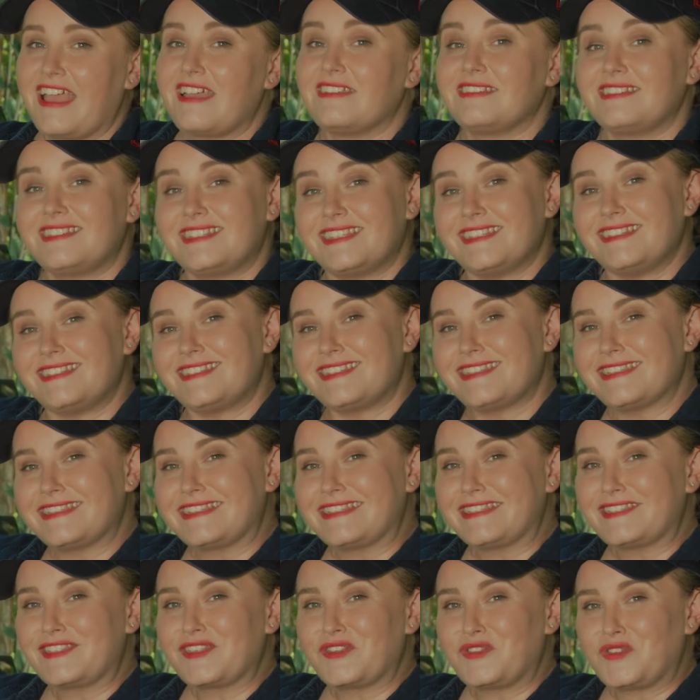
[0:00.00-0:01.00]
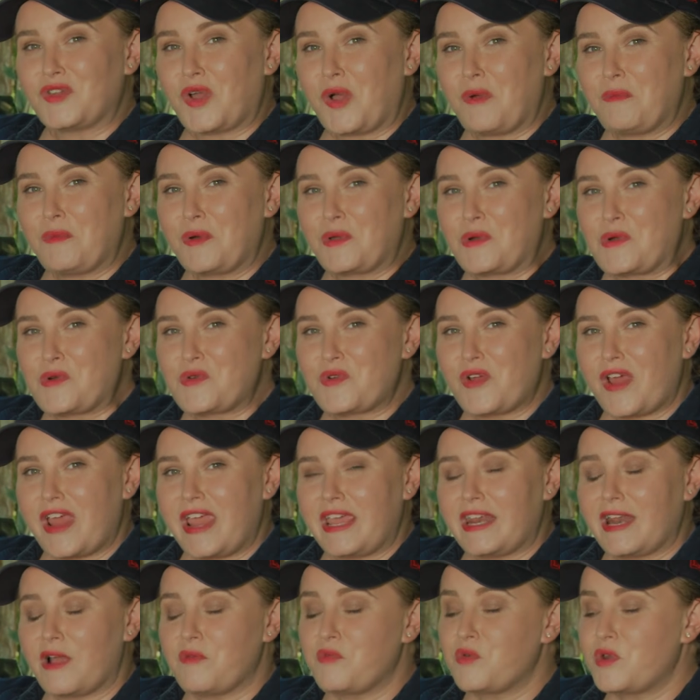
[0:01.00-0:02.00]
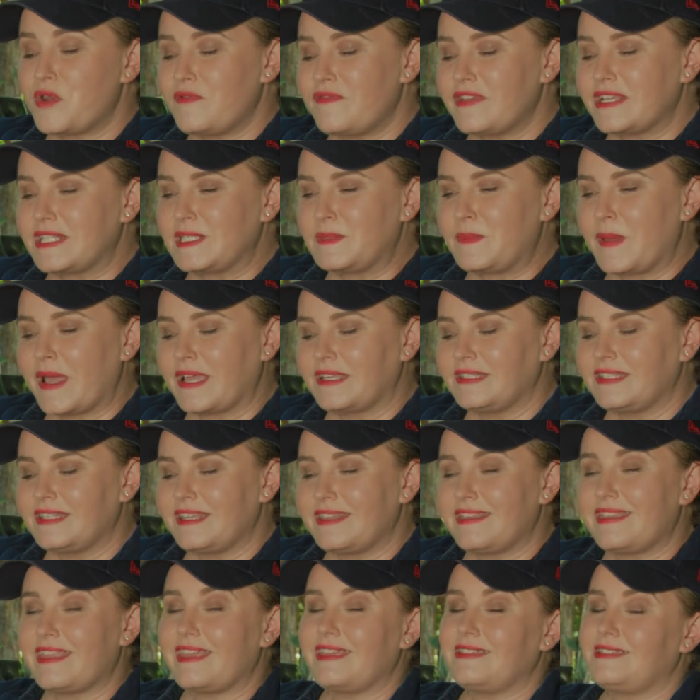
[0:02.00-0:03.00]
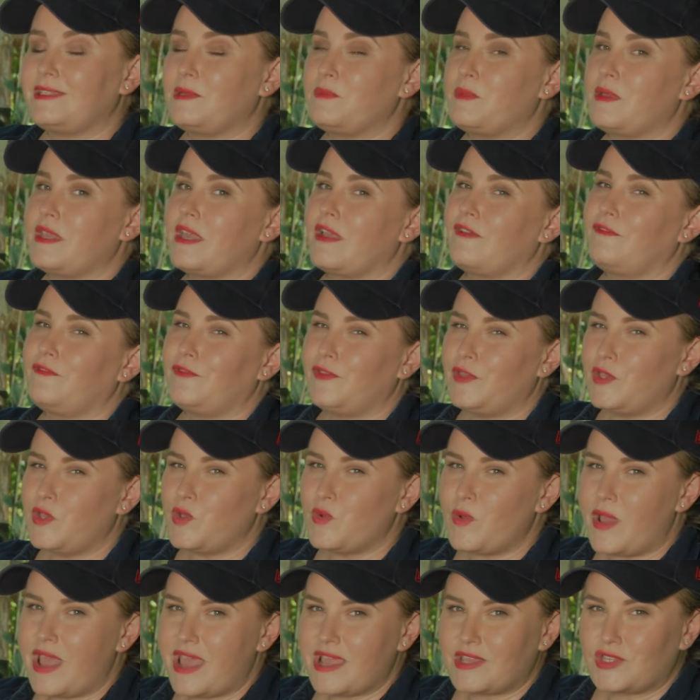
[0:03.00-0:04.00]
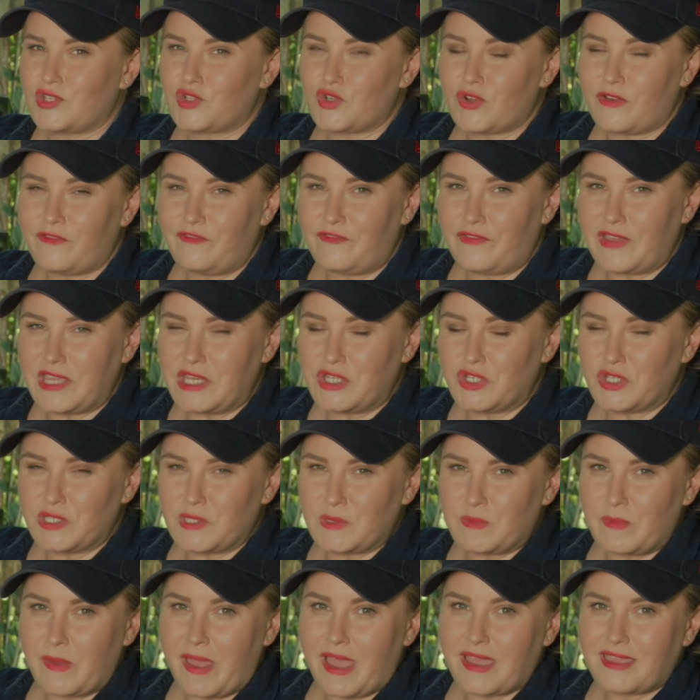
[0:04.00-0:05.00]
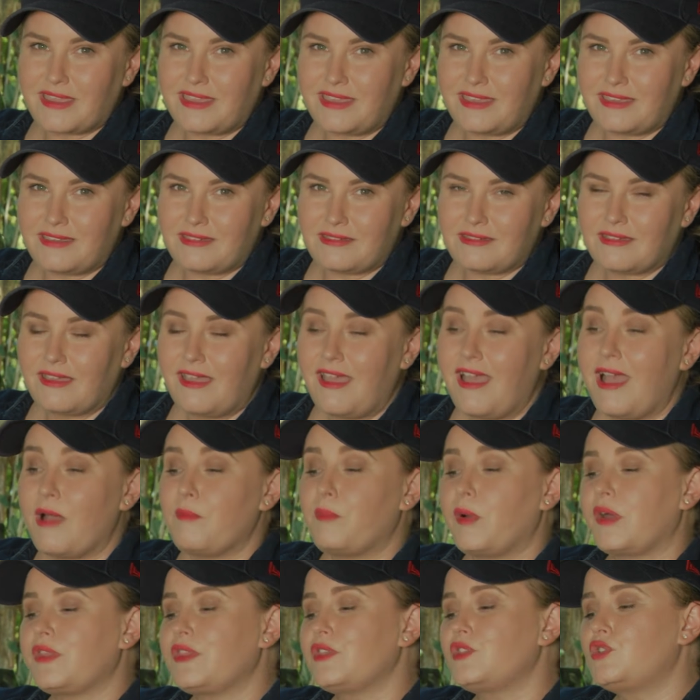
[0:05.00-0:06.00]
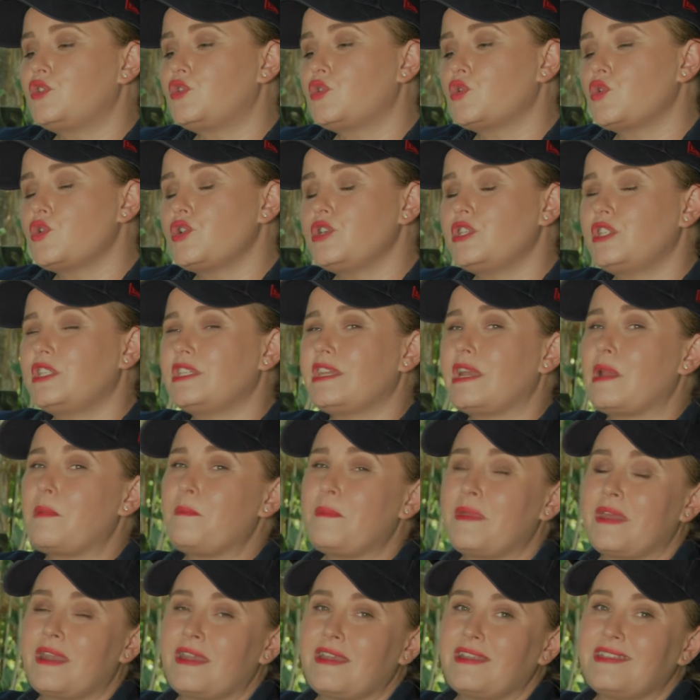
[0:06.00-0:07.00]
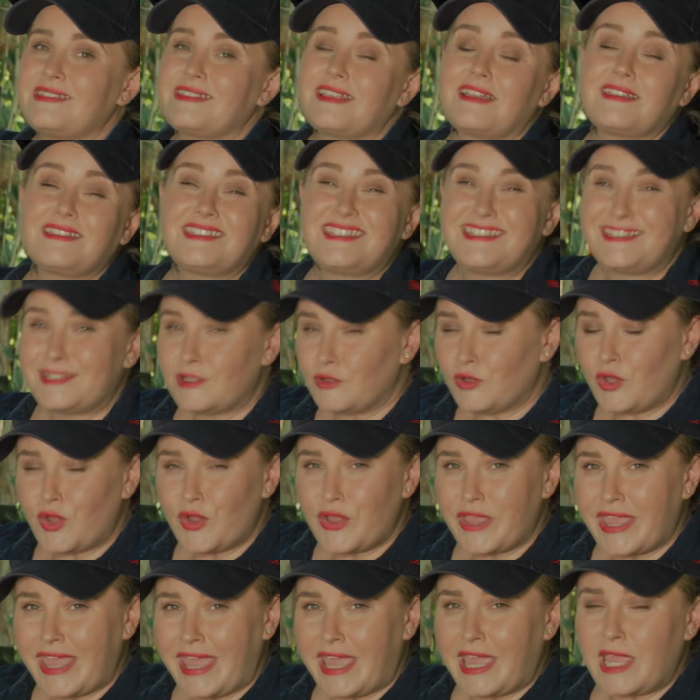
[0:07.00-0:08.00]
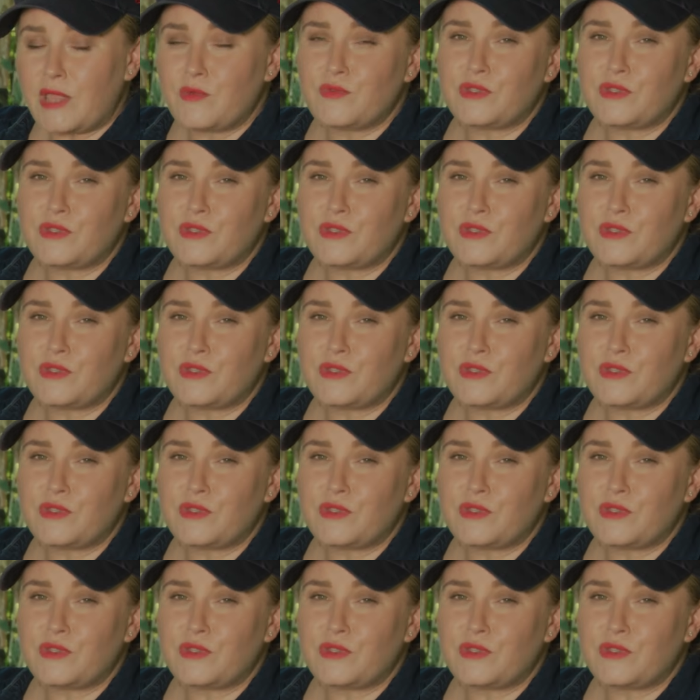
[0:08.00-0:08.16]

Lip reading: Since this is a top model grade, I would have expected there to be a few extra features back here, but the storage and amenities are still okay